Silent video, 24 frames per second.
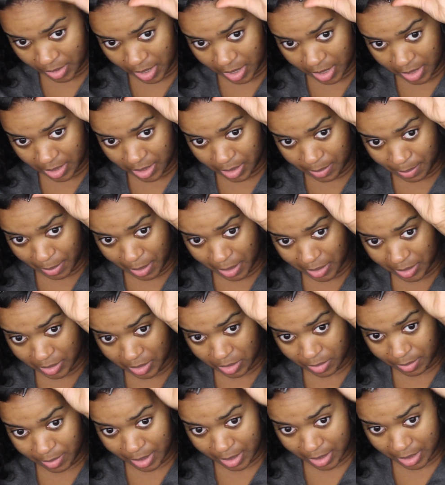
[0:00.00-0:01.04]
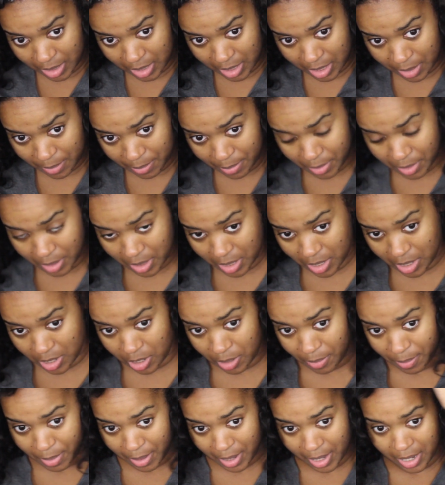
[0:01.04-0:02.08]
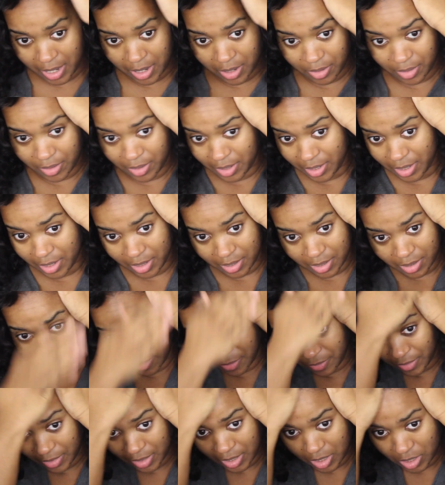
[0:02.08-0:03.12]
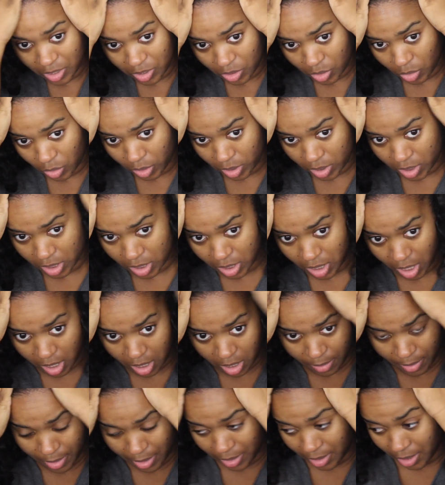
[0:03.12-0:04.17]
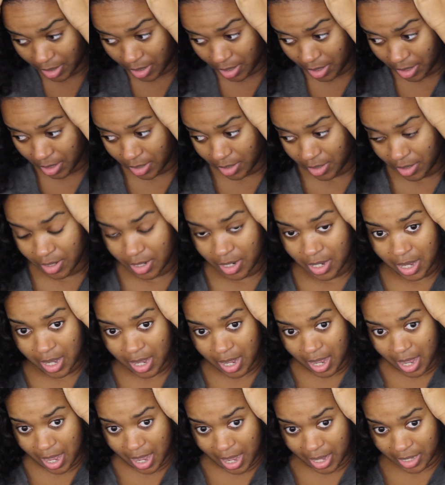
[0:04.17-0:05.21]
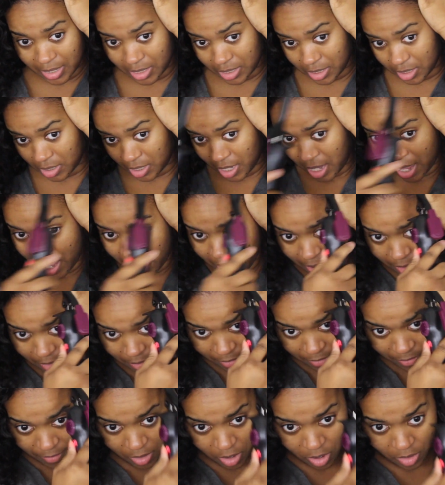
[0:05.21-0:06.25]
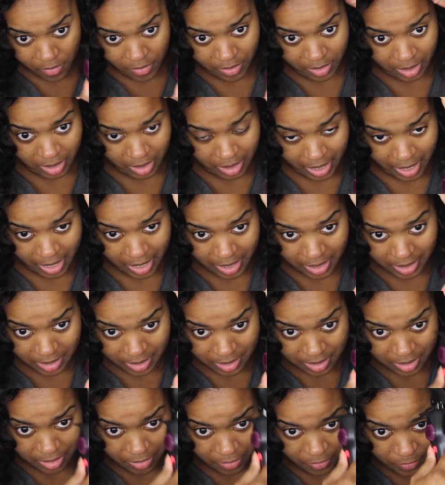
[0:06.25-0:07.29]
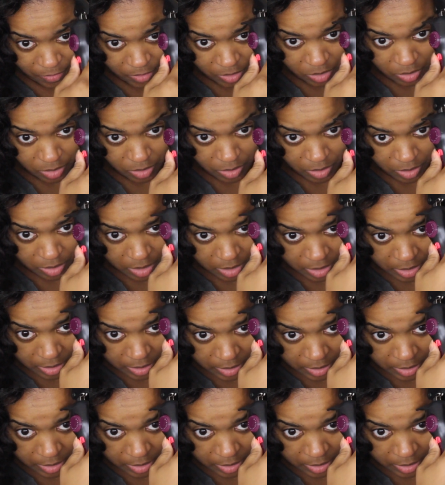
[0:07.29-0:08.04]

get sponsored by the company or paid or any of any sort to talk about their hair. I just have, over the last few